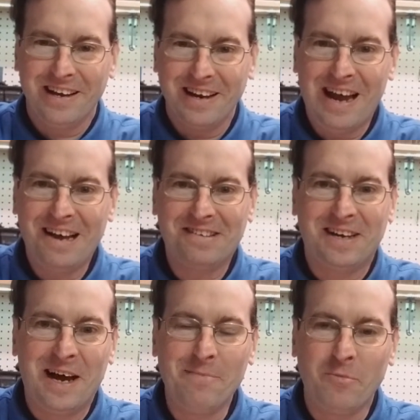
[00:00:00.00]
Last
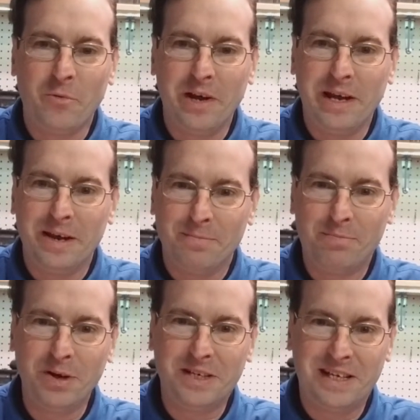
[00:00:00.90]
time we
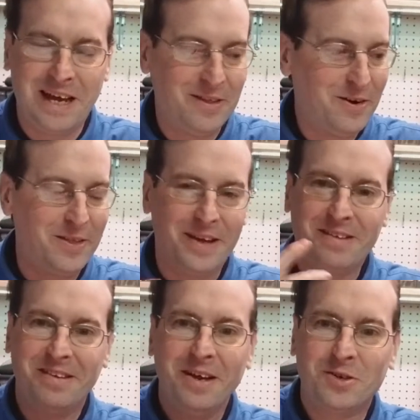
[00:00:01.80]
put together
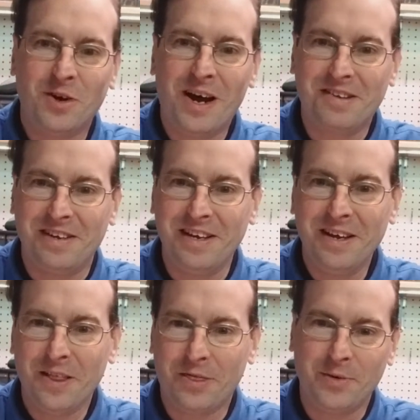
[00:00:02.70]
this
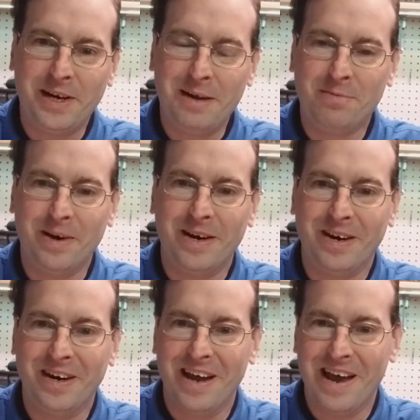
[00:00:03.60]
Tronxy 3D
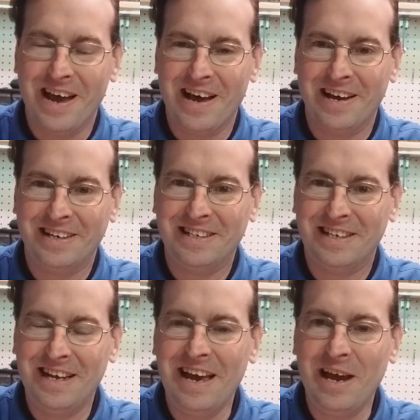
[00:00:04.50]
printer and
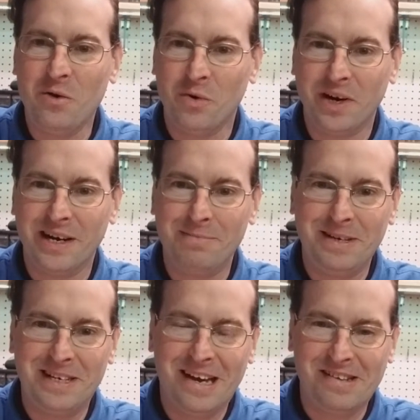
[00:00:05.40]
today we're going to be
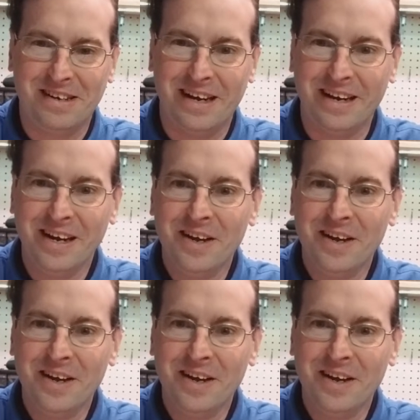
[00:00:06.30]
testing it.